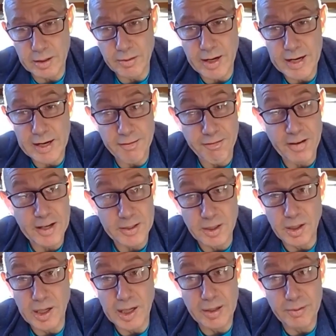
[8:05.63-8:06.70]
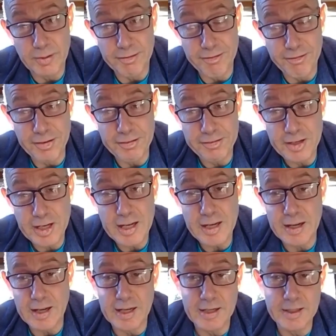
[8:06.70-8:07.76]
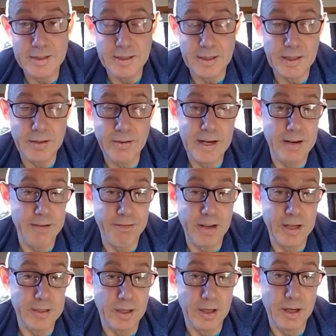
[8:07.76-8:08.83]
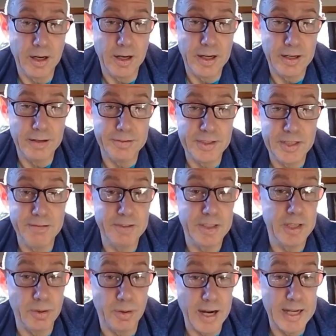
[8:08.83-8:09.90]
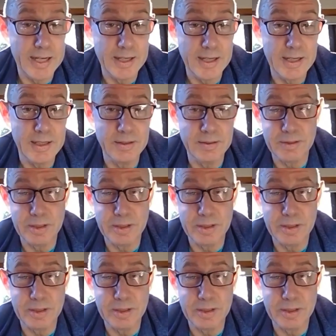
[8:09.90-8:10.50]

a gradient factor low of 50 and a gradient factor high of 70 or 80,